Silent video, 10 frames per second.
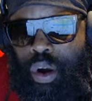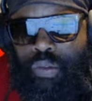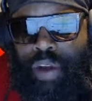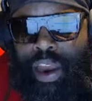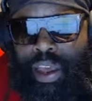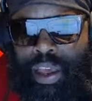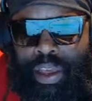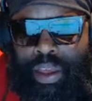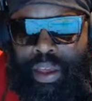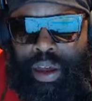
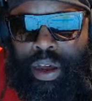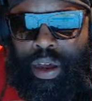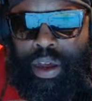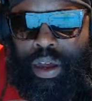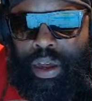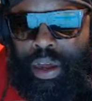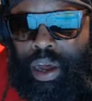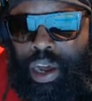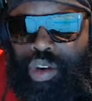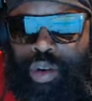already
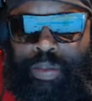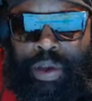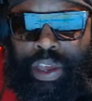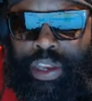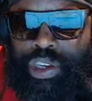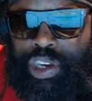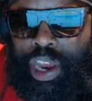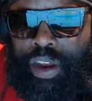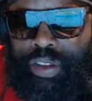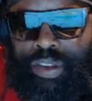100 million
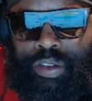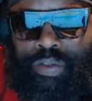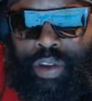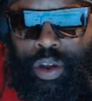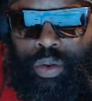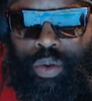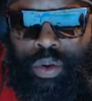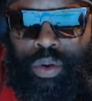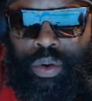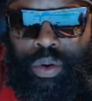shares as the float,
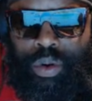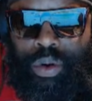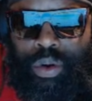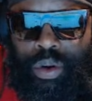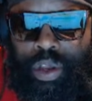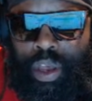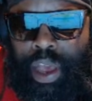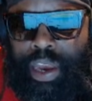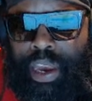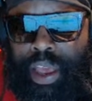
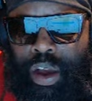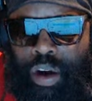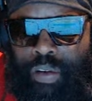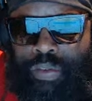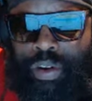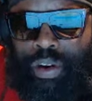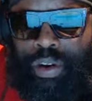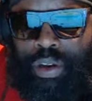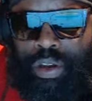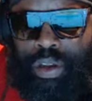and then they offer